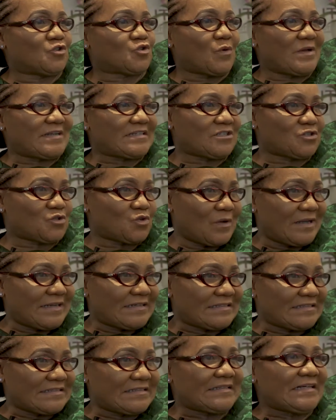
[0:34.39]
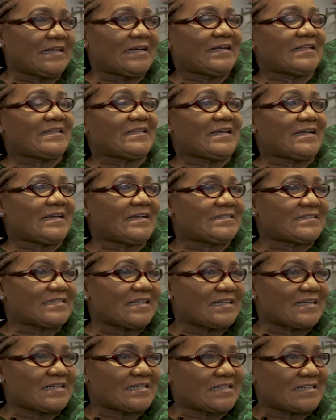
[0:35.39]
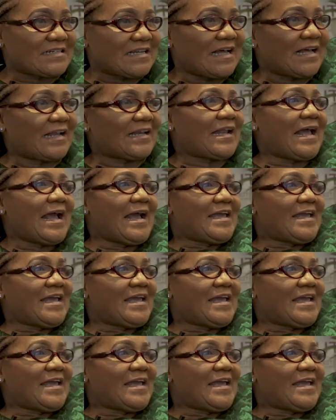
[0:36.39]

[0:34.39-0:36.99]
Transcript: 2020, the International